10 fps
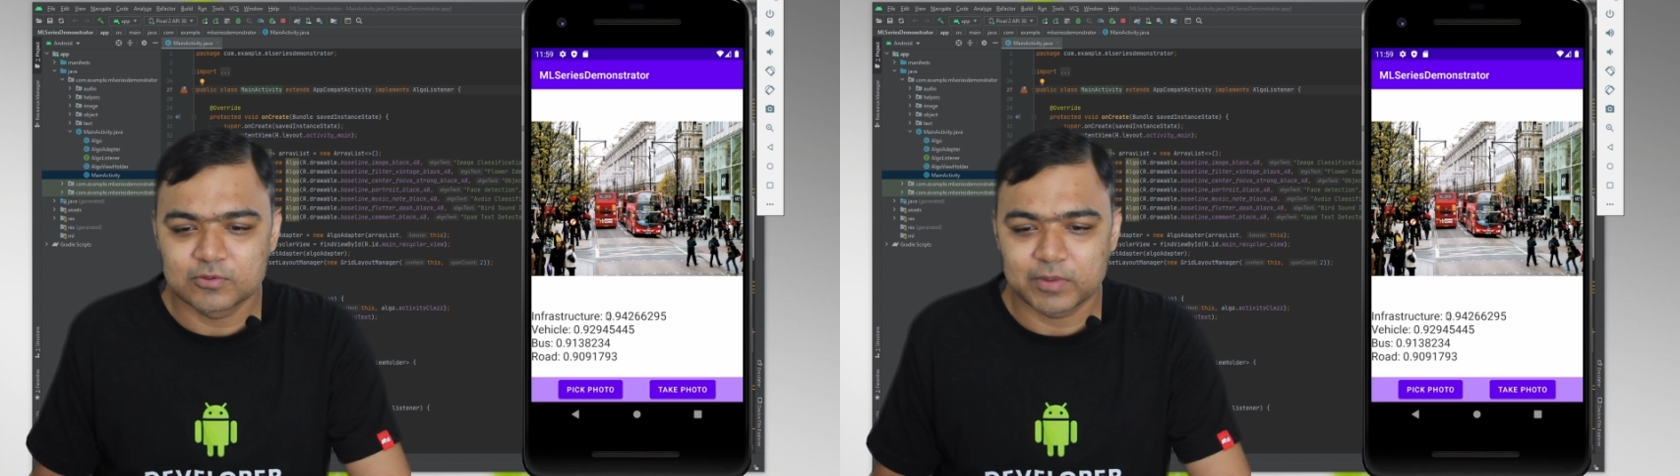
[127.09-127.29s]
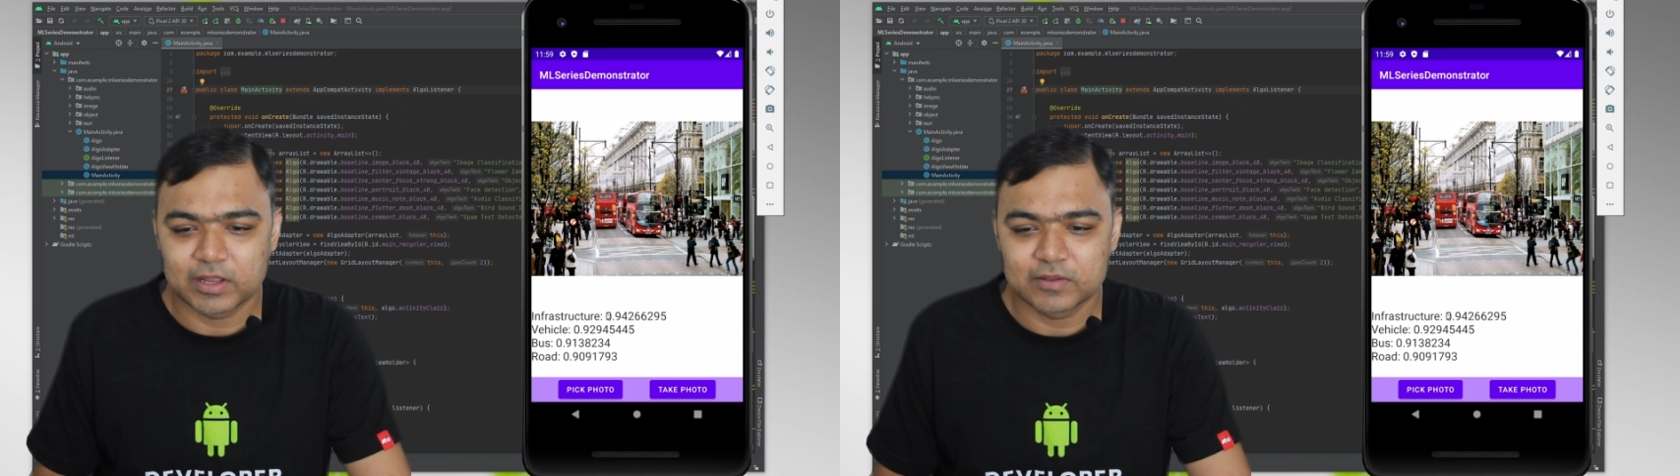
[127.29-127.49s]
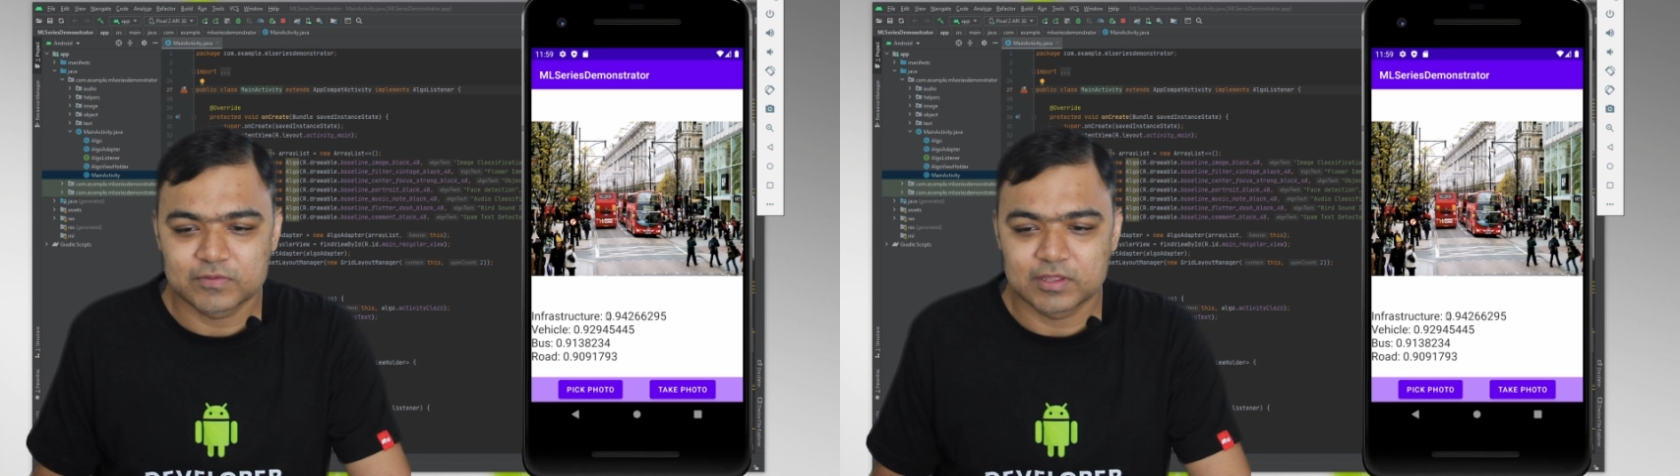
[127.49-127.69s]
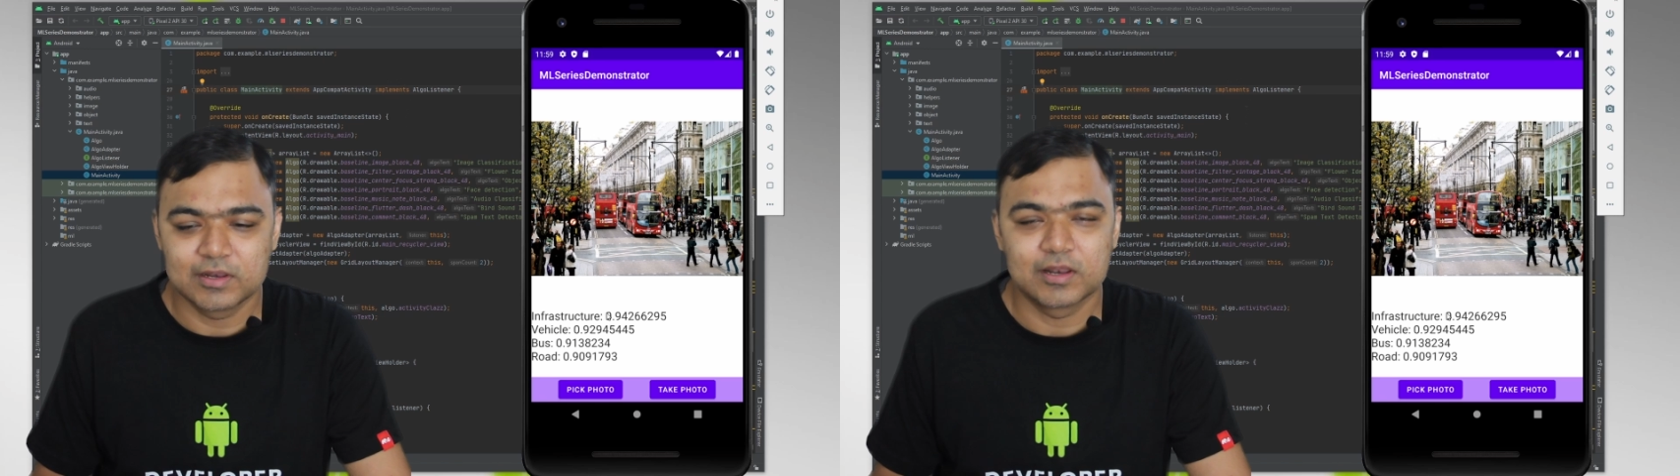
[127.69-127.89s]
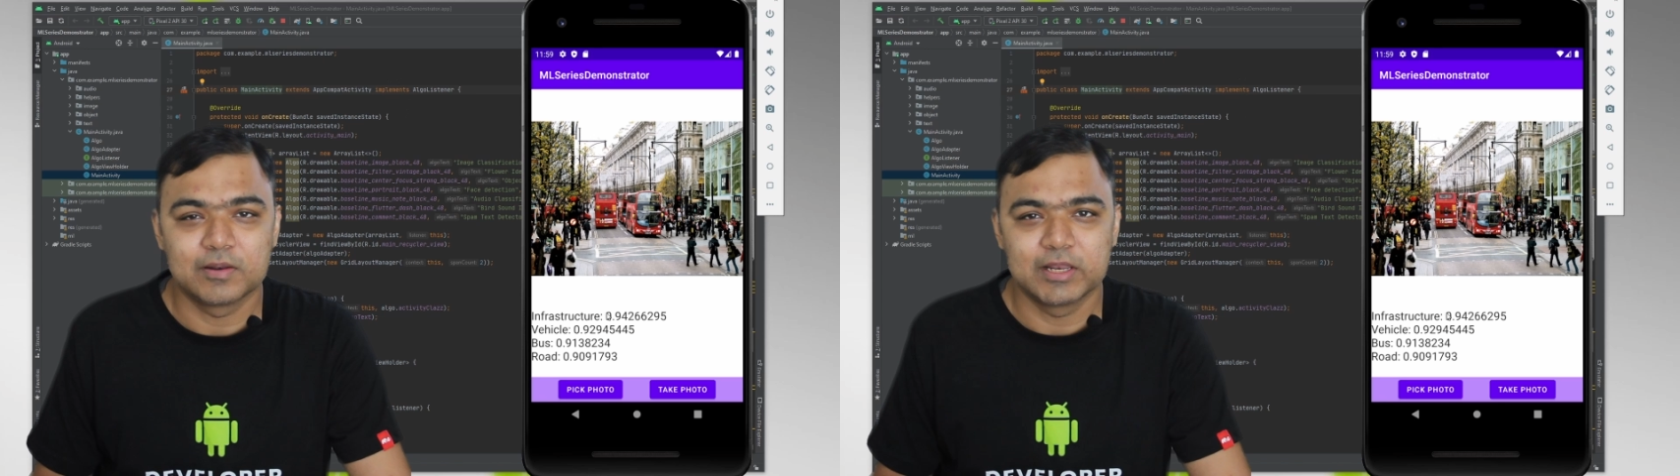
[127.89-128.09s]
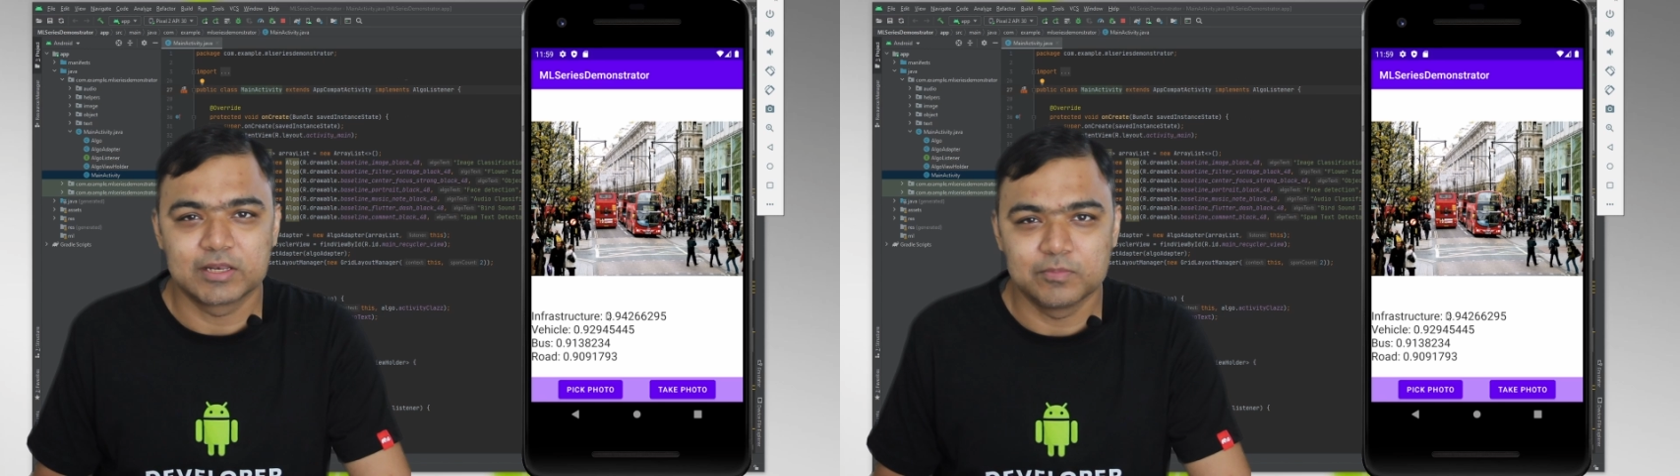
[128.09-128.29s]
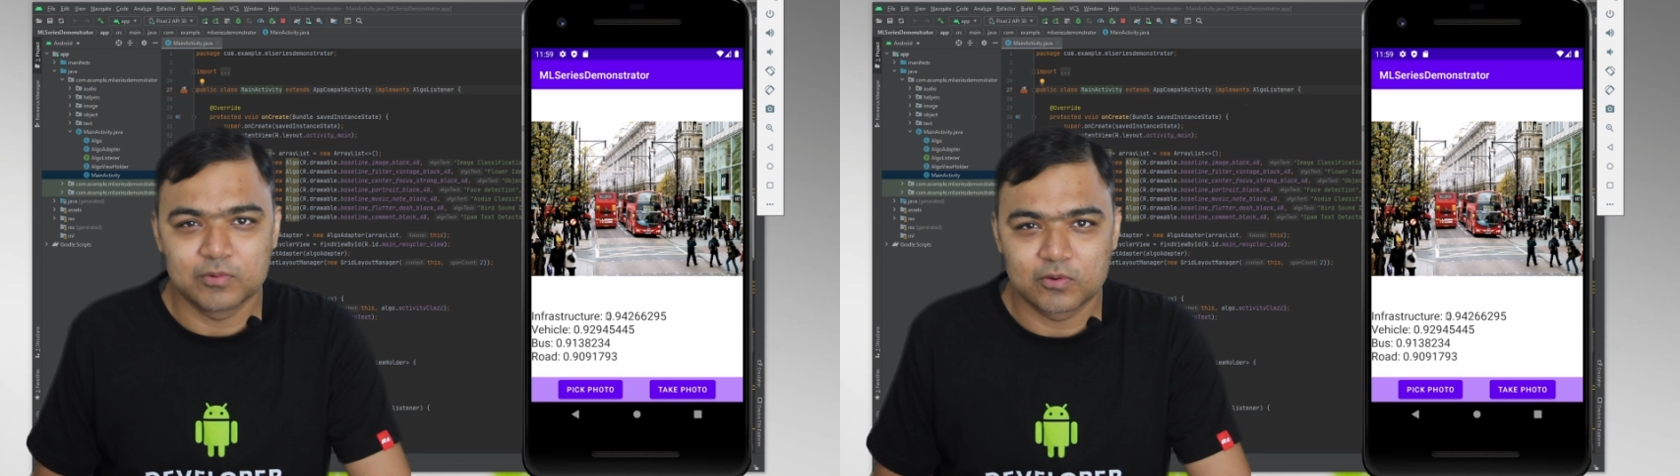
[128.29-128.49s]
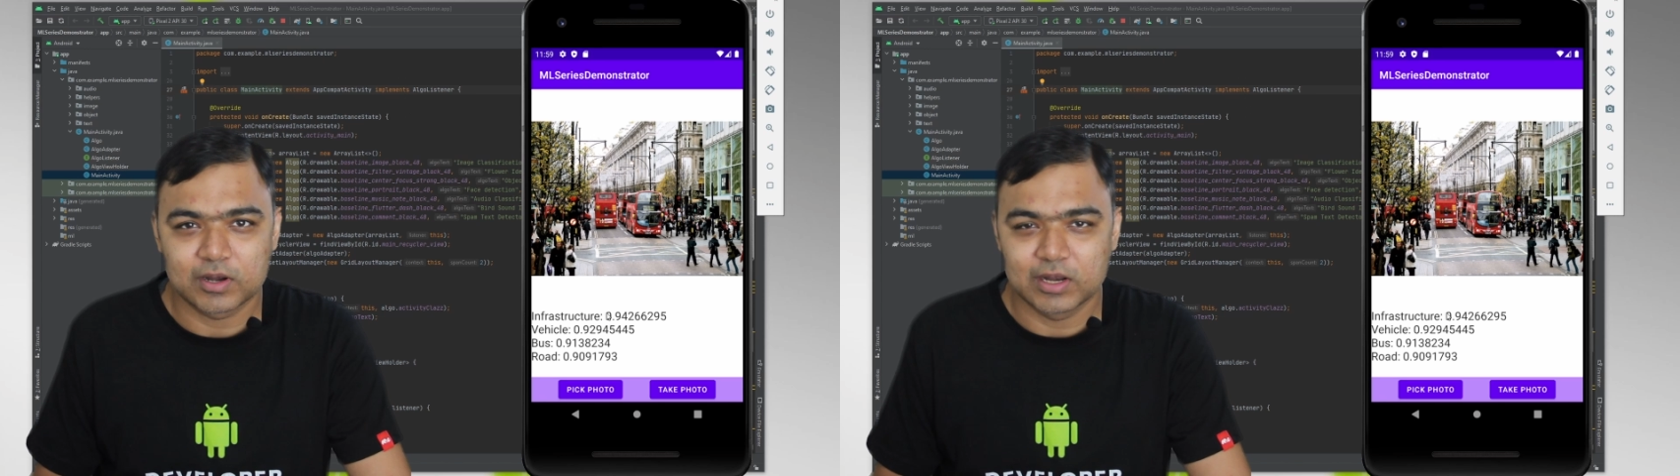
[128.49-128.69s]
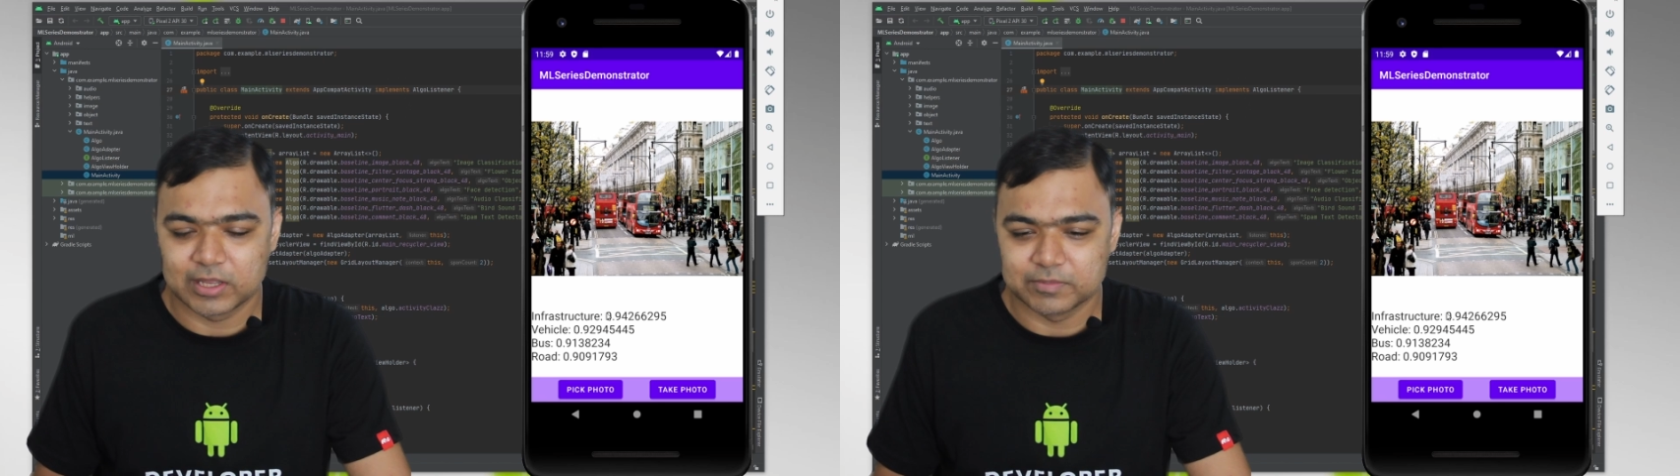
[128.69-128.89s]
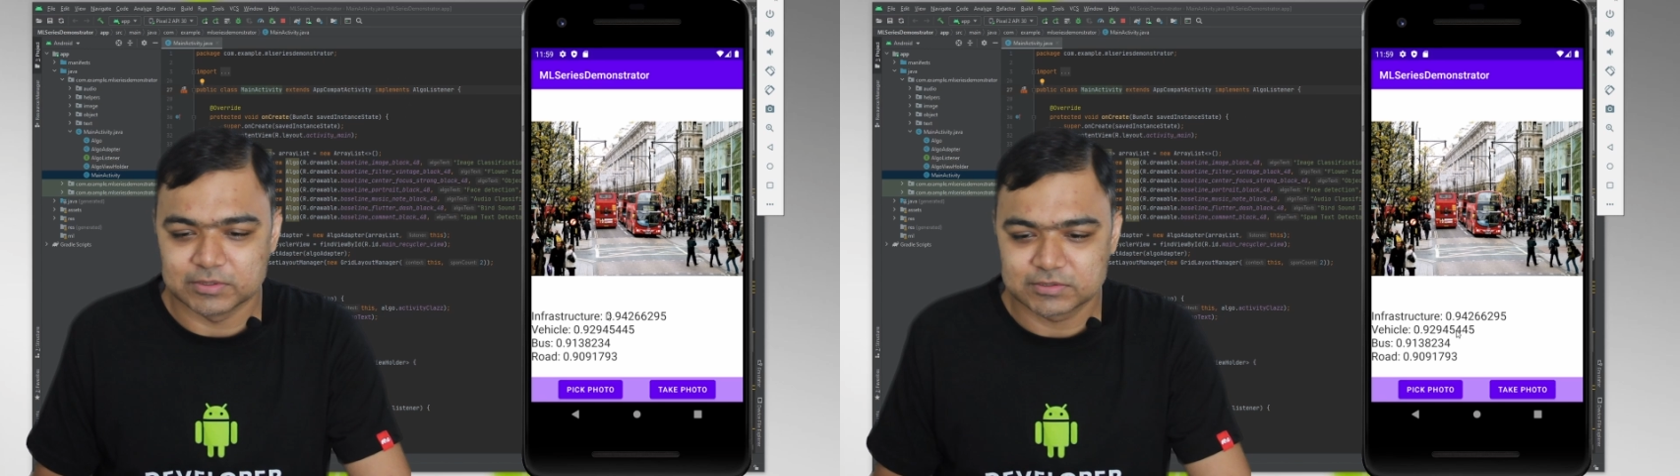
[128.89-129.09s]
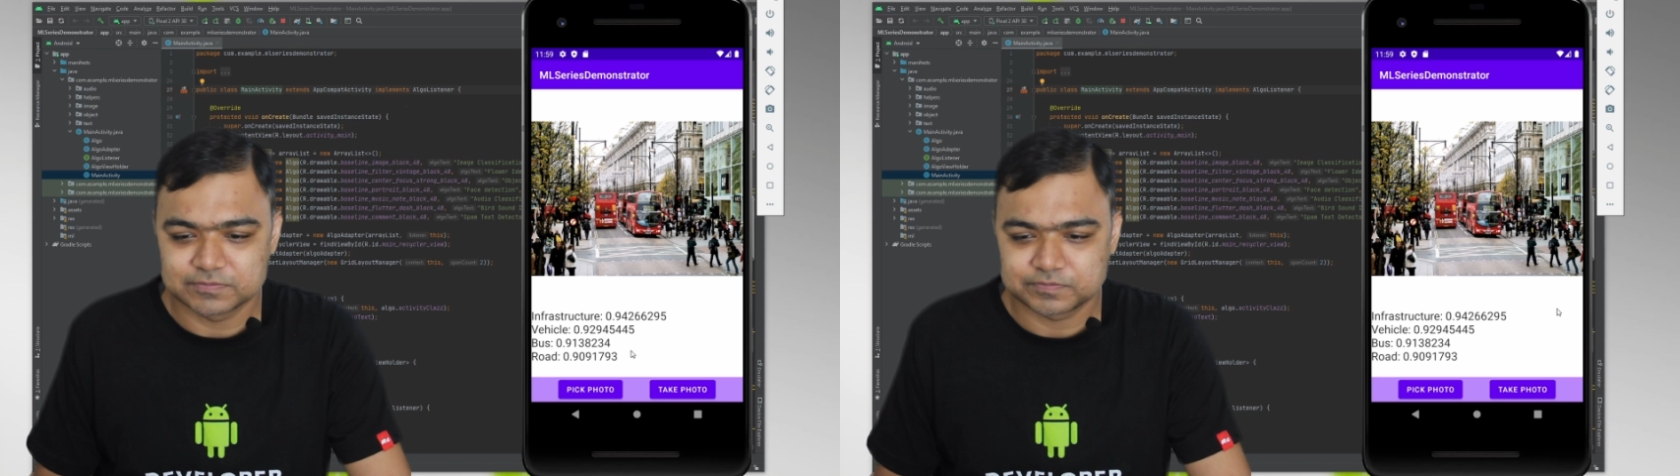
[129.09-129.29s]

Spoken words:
you might have seen little more labels.